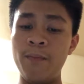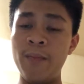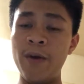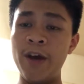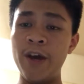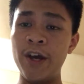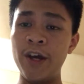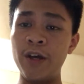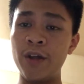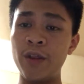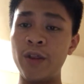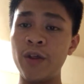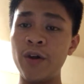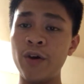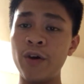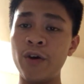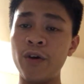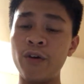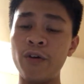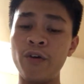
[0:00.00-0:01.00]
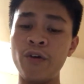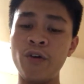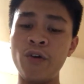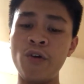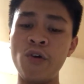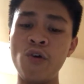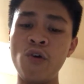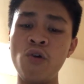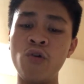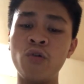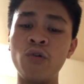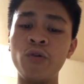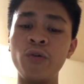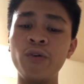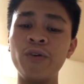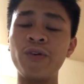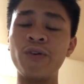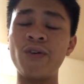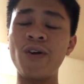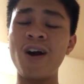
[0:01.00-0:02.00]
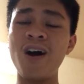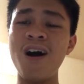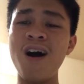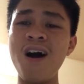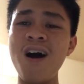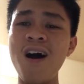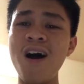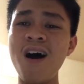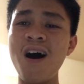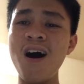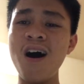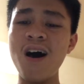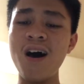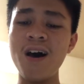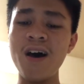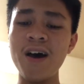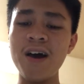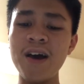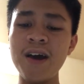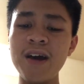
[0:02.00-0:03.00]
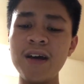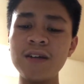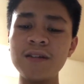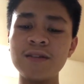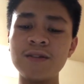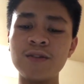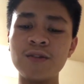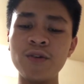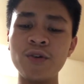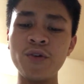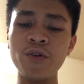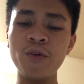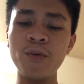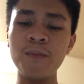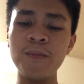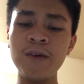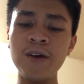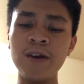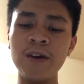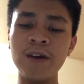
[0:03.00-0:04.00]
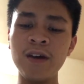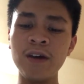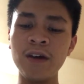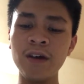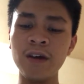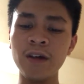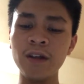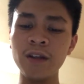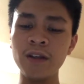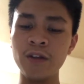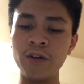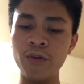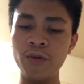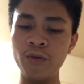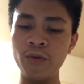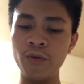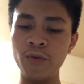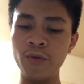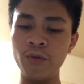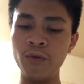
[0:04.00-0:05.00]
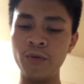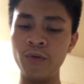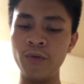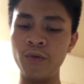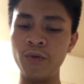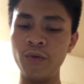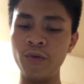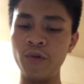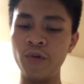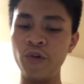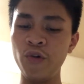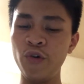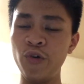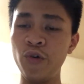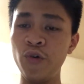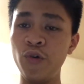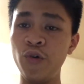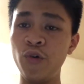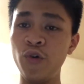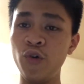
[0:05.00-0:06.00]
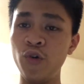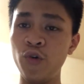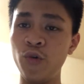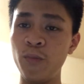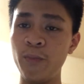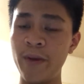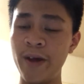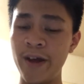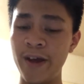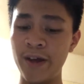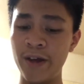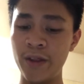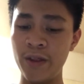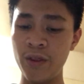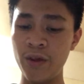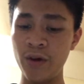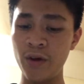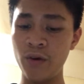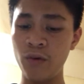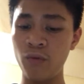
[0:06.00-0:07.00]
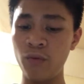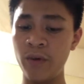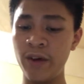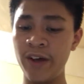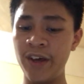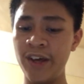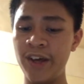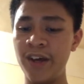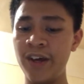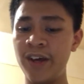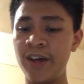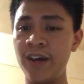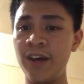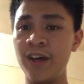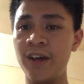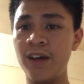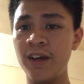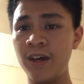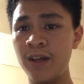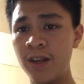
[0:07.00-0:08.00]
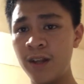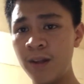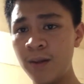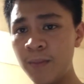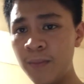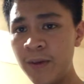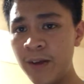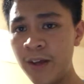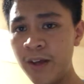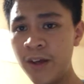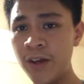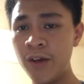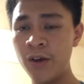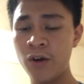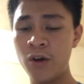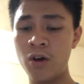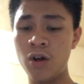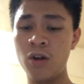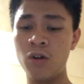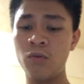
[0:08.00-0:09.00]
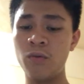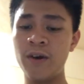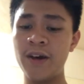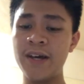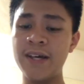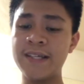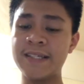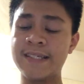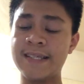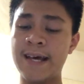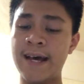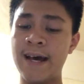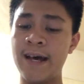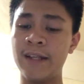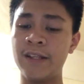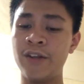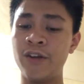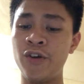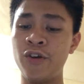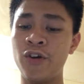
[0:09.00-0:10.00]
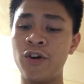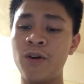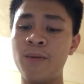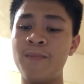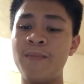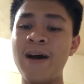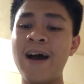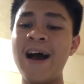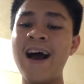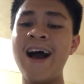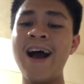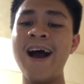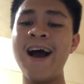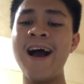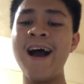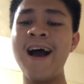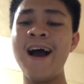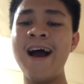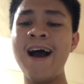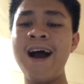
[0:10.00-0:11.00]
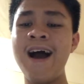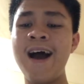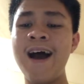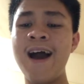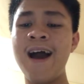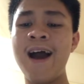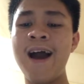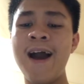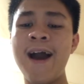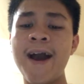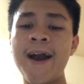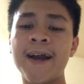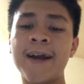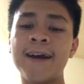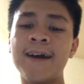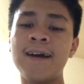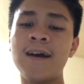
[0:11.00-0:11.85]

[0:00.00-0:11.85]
May the road rise to meet you. May the wind be always at your back.